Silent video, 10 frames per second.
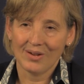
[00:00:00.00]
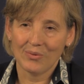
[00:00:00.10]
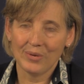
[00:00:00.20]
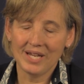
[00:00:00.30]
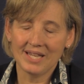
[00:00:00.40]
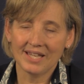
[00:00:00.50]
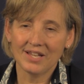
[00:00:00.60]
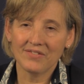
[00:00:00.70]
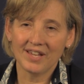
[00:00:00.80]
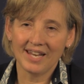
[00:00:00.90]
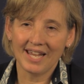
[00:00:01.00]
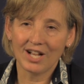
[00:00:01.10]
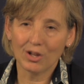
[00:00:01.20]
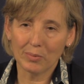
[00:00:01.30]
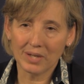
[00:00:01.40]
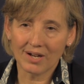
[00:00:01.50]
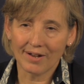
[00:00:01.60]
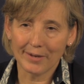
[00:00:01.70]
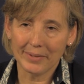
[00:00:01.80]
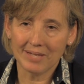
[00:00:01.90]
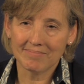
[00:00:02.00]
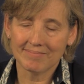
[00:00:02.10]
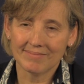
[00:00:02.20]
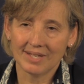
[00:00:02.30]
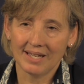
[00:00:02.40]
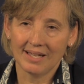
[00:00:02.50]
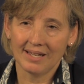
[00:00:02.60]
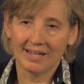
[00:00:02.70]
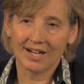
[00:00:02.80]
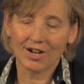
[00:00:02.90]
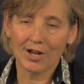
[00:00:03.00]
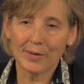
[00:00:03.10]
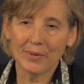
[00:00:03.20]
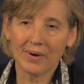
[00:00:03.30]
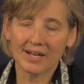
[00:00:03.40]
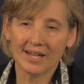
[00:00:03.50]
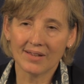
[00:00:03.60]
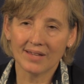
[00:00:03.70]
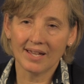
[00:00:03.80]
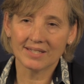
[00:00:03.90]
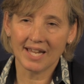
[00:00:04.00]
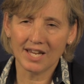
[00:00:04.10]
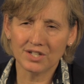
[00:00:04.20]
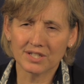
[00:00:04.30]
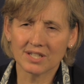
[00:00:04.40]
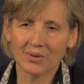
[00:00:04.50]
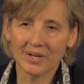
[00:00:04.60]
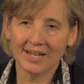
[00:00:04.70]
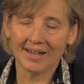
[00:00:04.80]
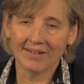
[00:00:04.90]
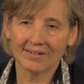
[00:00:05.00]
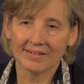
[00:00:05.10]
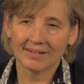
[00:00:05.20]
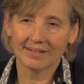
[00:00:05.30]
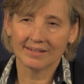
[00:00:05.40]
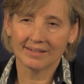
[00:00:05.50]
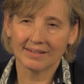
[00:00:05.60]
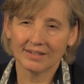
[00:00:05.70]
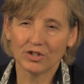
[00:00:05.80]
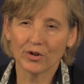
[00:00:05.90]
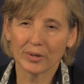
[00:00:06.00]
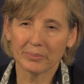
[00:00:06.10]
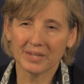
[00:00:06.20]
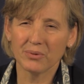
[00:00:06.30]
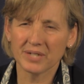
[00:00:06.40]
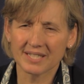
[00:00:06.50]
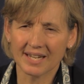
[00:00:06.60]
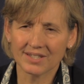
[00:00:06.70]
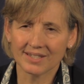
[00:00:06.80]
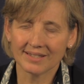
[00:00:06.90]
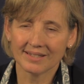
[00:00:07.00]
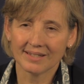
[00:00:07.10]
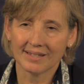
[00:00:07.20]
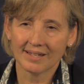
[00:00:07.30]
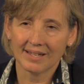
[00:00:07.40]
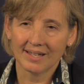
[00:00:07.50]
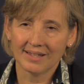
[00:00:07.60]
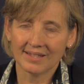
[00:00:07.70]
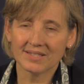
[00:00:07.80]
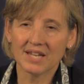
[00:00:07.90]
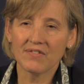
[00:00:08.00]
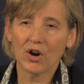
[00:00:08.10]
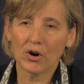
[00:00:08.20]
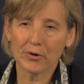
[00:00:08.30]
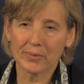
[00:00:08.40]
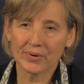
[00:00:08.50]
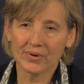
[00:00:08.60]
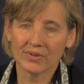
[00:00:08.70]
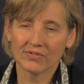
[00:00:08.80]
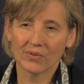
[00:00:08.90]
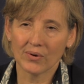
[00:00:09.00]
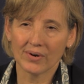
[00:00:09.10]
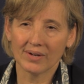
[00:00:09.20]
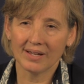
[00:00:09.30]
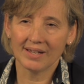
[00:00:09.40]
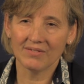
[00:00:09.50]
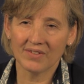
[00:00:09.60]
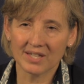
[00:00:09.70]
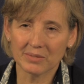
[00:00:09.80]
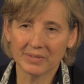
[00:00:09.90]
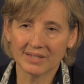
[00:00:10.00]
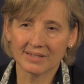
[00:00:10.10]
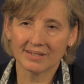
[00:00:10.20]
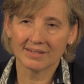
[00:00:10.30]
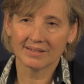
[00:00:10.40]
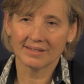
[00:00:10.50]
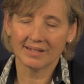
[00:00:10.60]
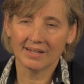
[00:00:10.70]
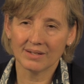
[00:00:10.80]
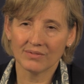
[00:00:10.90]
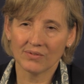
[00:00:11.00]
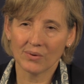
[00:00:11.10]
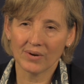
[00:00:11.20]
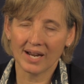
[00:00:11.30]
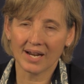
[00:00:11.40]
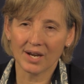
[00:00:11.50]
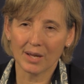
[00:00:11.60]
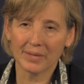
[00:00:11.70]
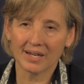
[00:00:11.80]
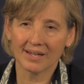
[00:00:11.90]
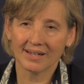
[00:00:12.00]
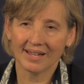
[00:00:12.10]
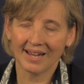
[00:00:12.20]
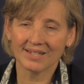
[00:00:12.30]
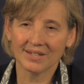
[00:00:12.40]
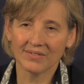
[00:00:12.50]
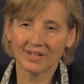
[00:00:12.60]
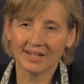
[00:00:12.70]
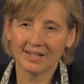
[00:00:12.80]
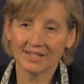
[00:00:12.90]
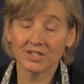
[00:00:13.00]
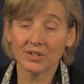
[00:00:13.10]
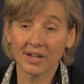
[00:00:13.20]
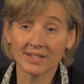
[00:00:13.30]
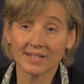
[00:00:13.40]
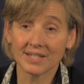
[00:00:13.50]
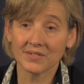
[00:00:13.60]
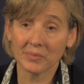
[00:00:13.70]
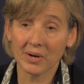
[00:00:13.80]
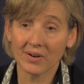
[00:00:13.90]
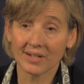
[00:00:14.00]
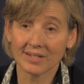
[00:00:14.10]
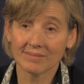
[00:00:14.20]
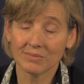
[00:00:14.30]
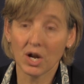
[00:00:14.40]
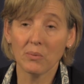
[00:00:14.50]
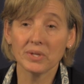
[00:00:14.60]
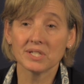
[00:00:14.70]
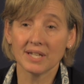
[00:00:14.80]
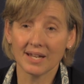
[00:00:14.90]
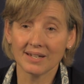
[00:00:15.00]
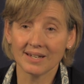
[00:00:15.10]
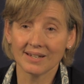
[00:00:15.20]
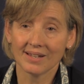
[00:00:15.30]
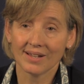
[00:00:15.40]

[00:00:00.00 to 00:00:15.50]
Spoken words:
We live in a global economy, an economy right now that has Asia slowing down, Europe in recession. The safe harbor for investment and for economic activity is the United States of America, notwithstanding